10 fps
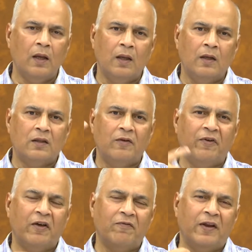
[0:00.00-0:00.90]
the
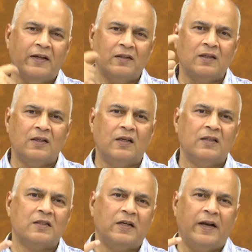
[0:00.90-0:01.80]
wavelength is
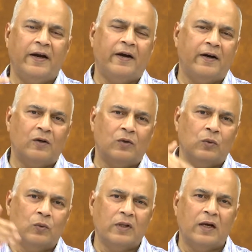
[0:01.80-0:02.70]
related
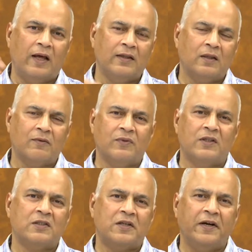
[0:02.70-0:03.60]
to the length of the
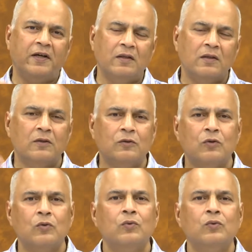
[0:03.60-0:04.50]
string
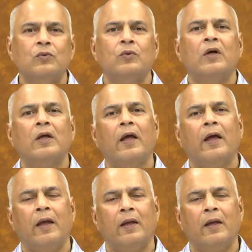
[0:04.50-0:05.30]
through an